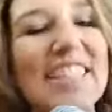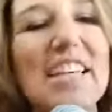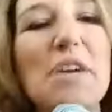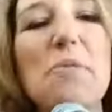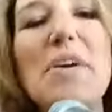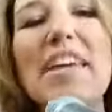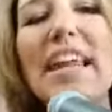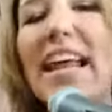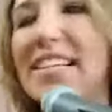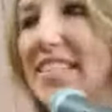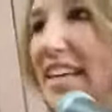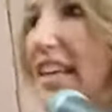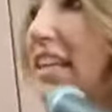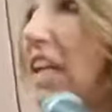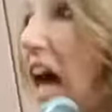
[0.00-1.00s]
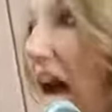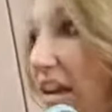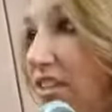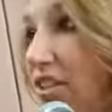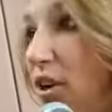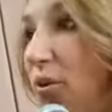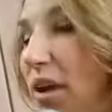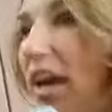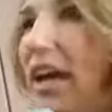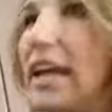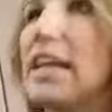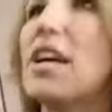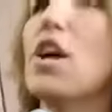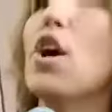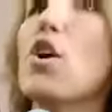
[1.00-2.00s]
We get asked that a lot, okay?
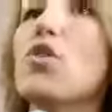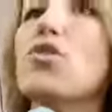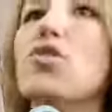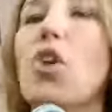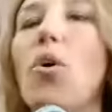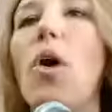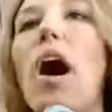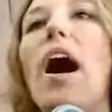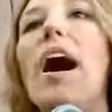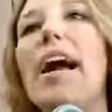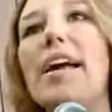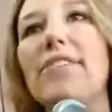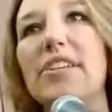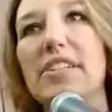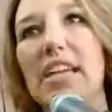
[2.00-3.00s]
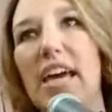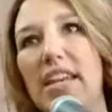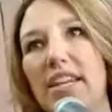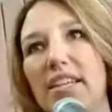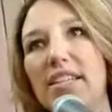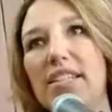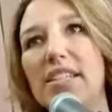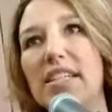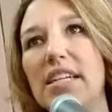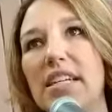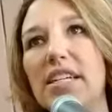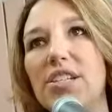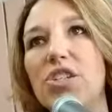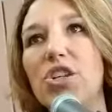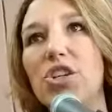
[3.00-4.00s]
So I have a tendency
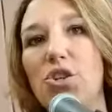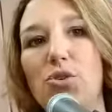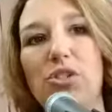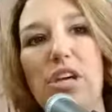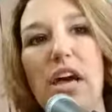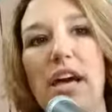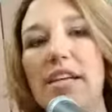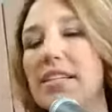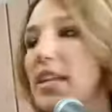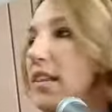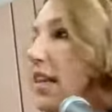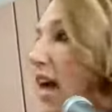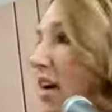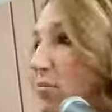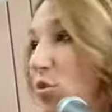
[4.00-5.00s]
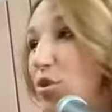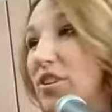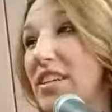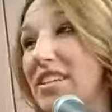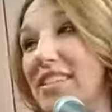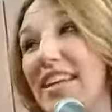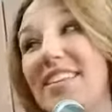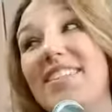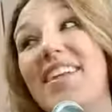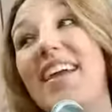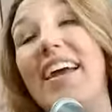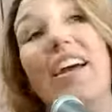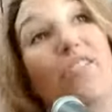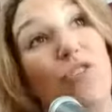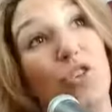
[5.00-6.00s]
to use ice a lot more these days than I
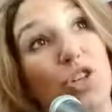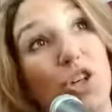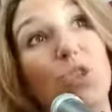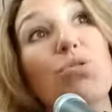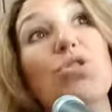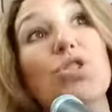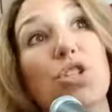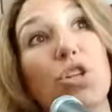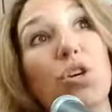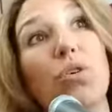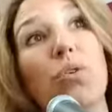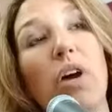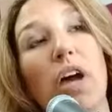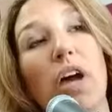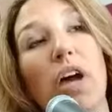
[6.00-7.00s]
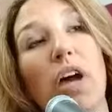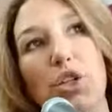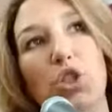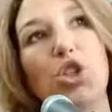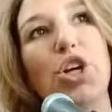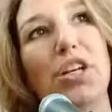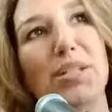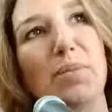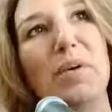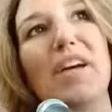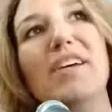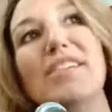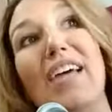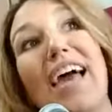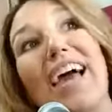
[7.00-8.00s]
ever used to, just
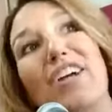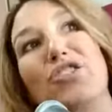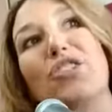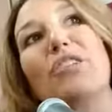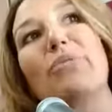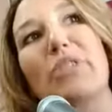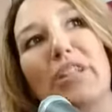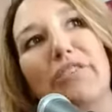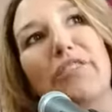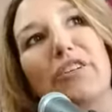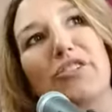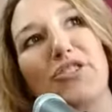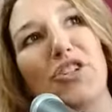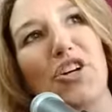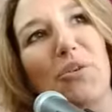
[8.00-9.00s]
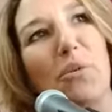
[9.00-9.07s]
because it actually really feels good.